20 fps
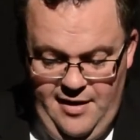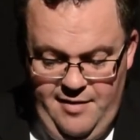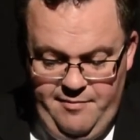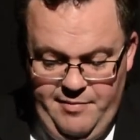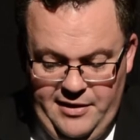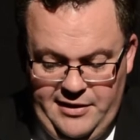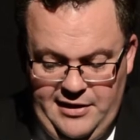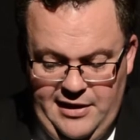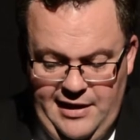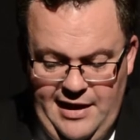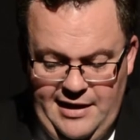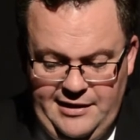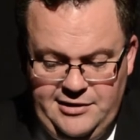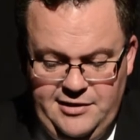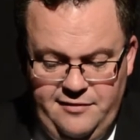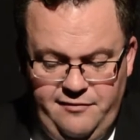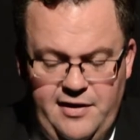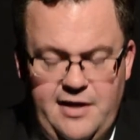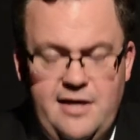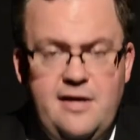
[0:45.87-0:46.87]
But
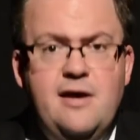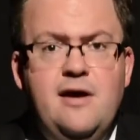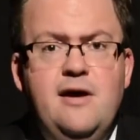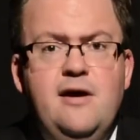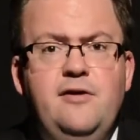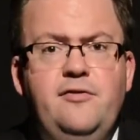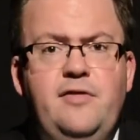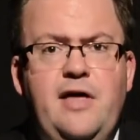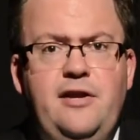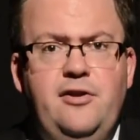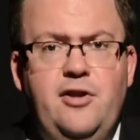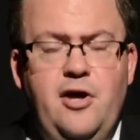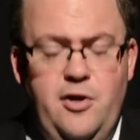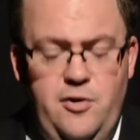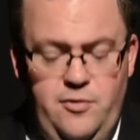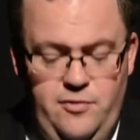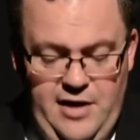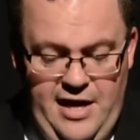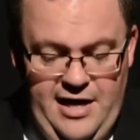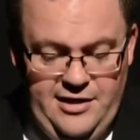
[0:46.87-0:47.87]
collectively, they're
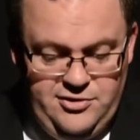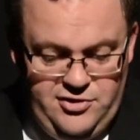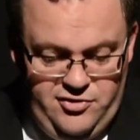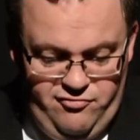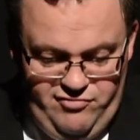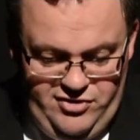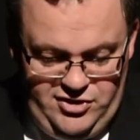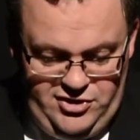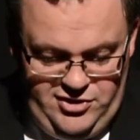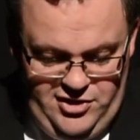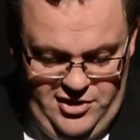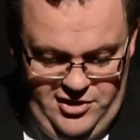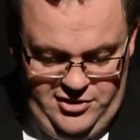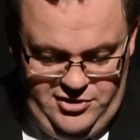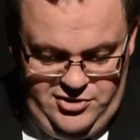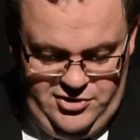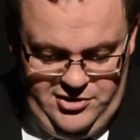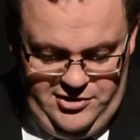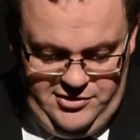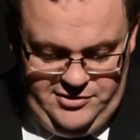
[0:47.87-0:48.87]
known as the
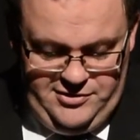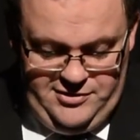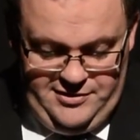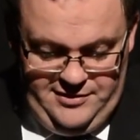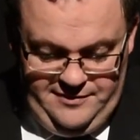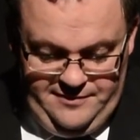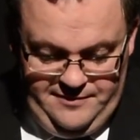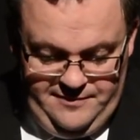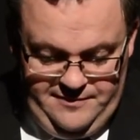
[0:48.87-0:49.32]
researchers.